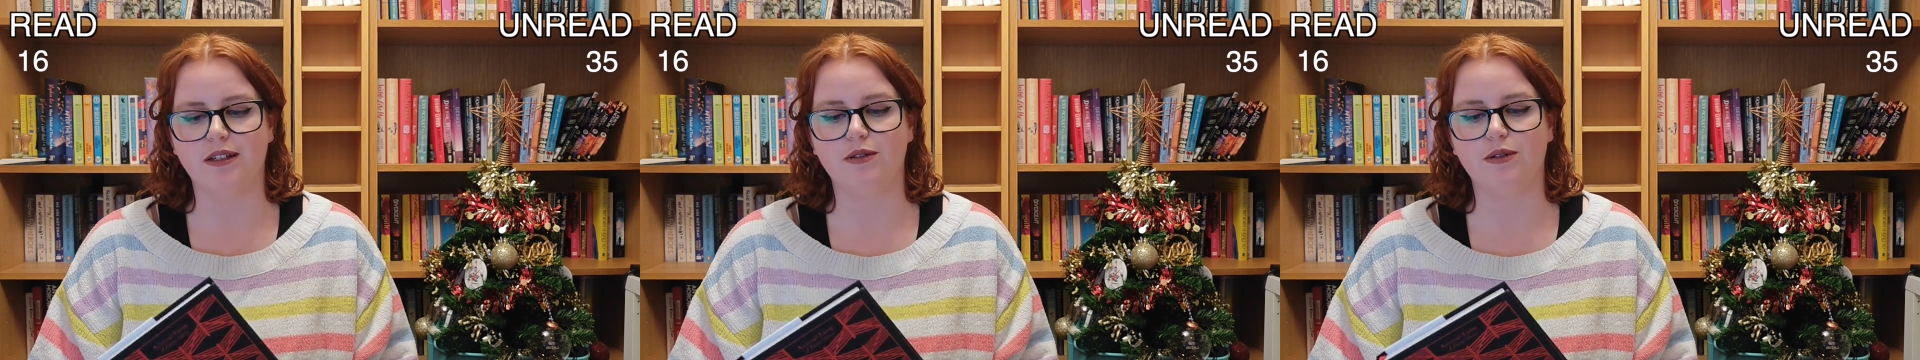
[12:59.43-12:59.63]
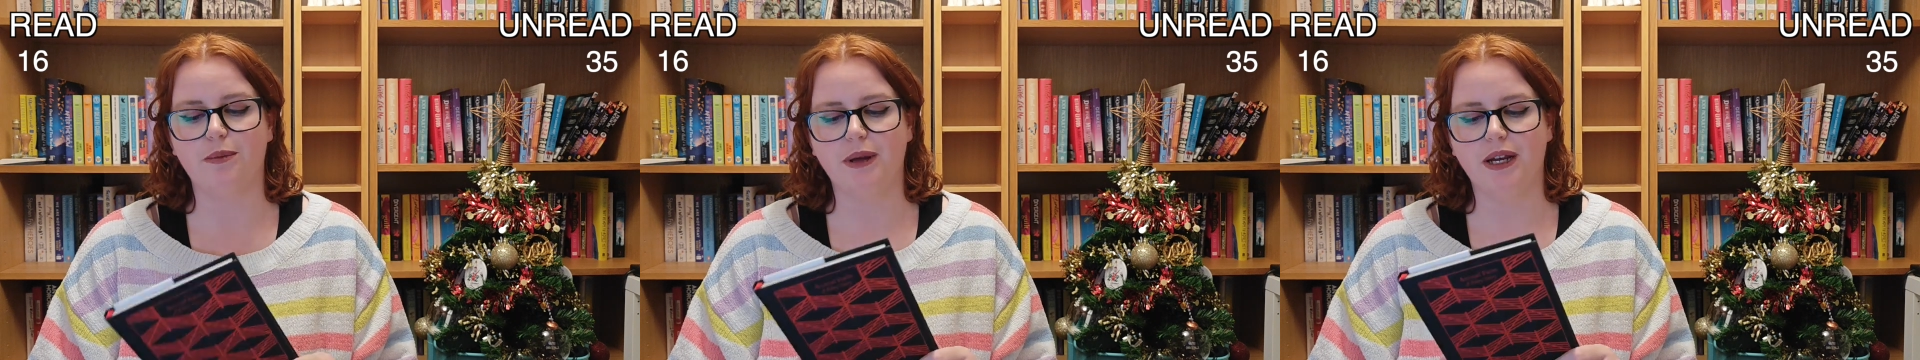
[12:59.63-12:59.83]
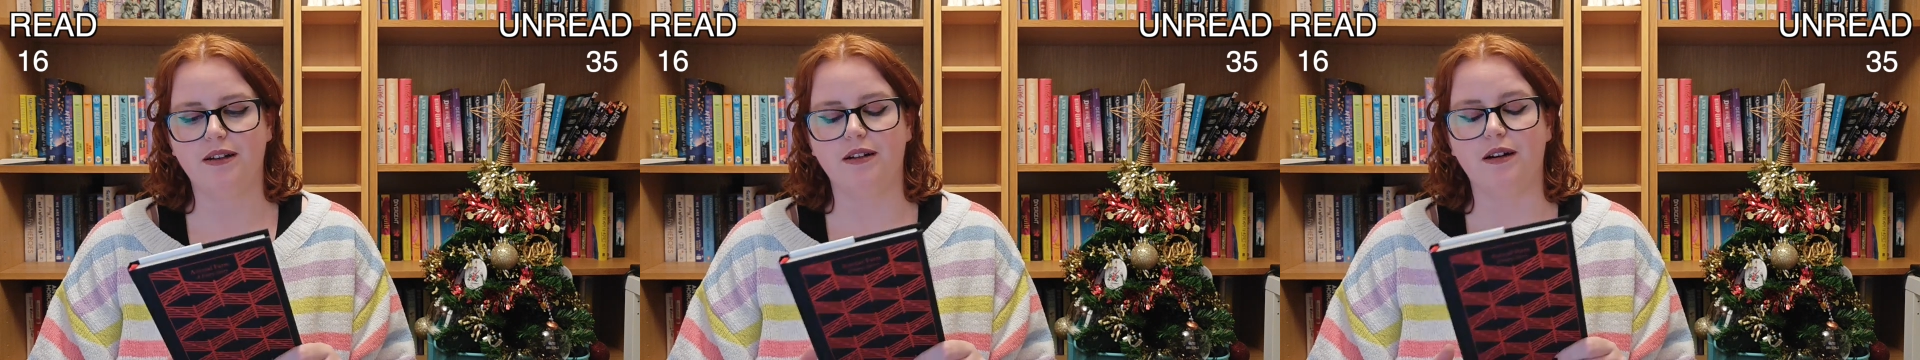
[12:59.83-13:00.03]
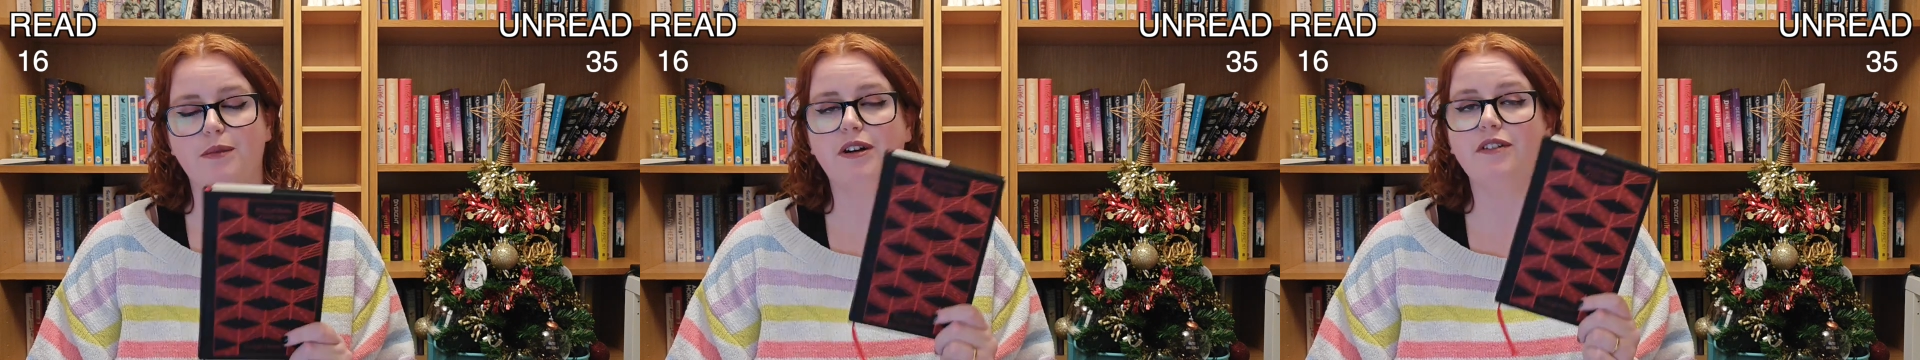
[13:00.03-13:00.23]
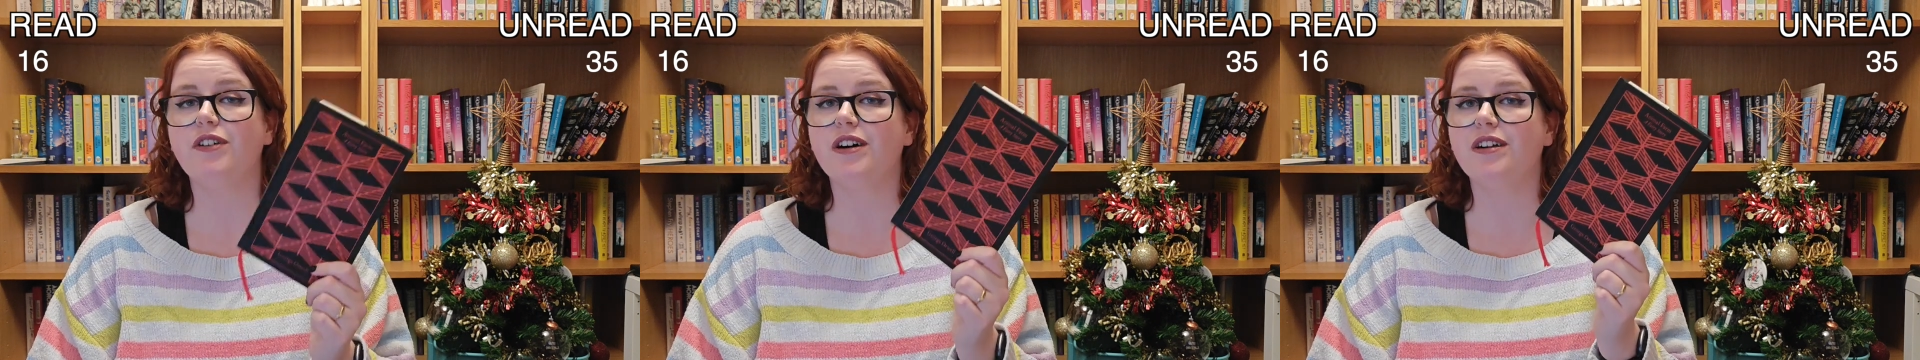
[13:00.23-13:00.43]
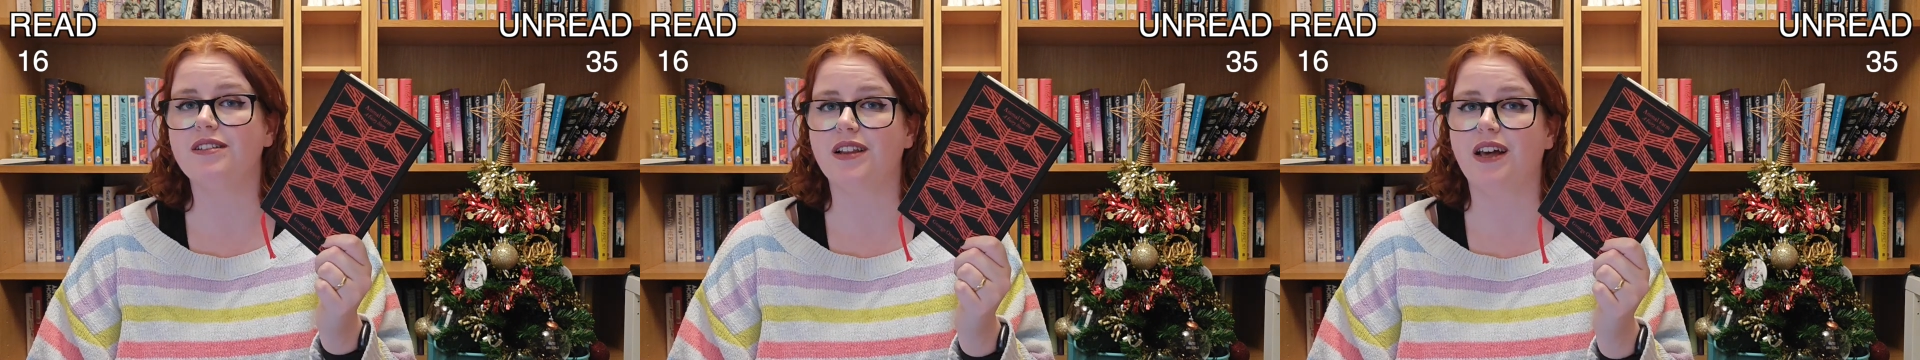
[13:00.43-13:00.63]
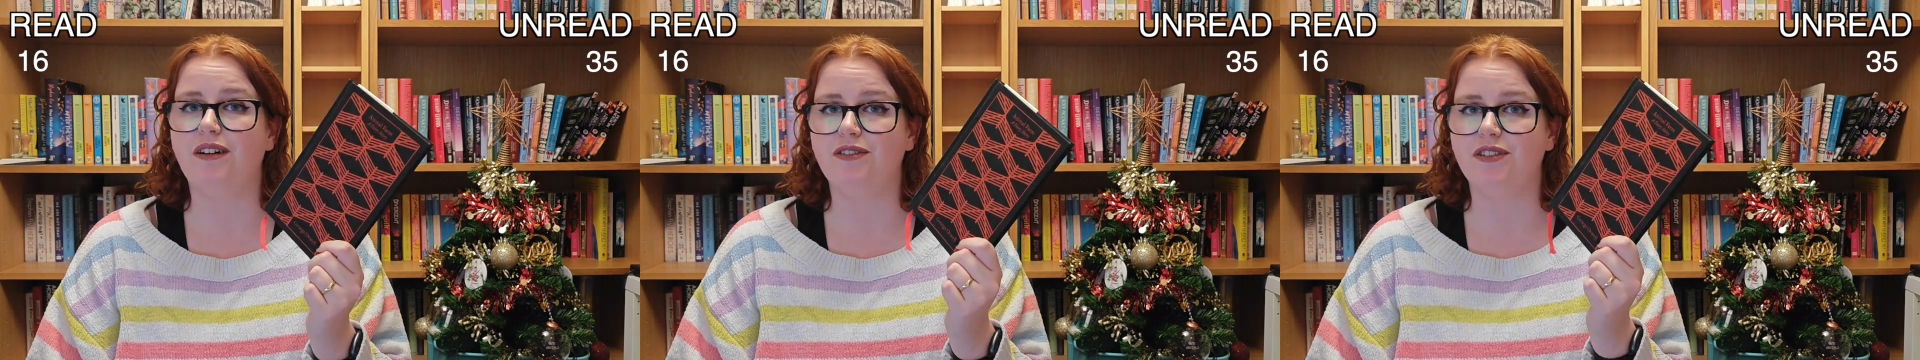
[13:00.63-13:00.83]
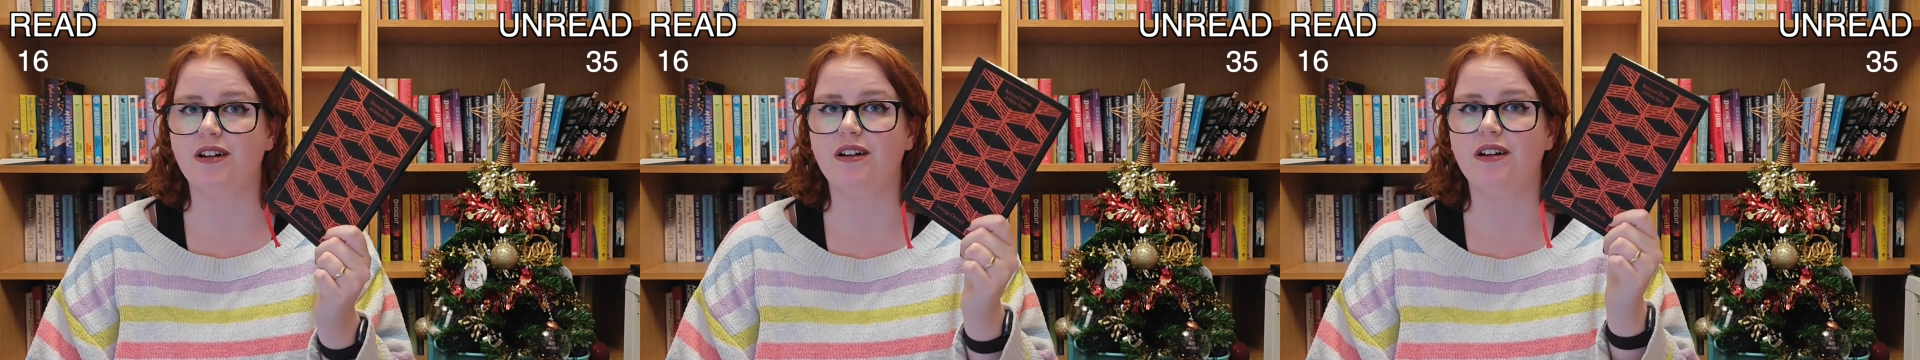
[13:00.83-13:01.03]
So I picked up my first
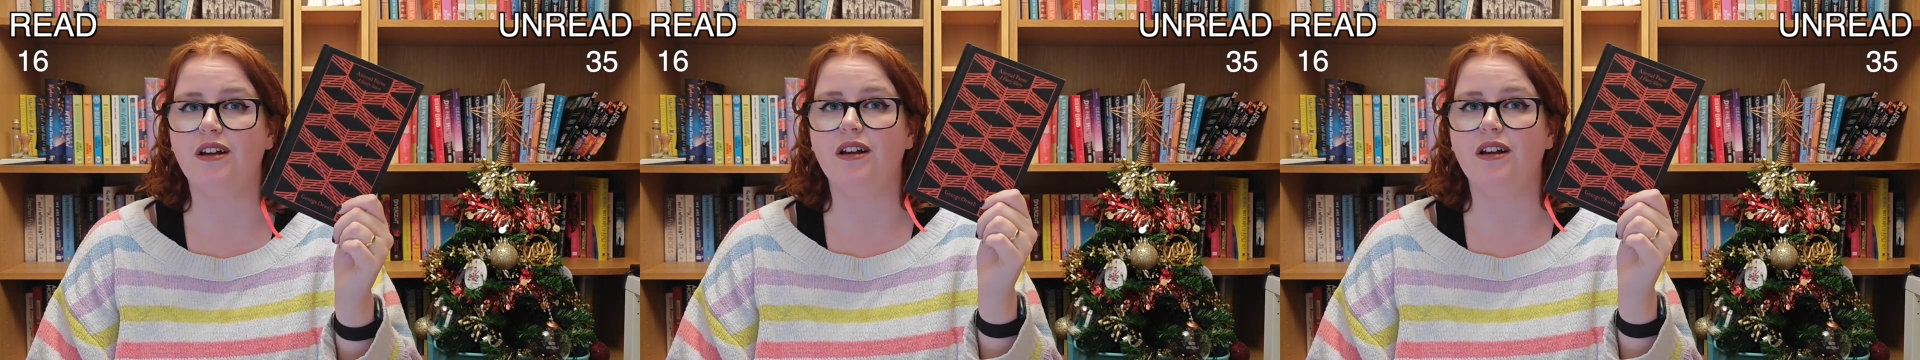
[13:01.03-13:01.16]
ever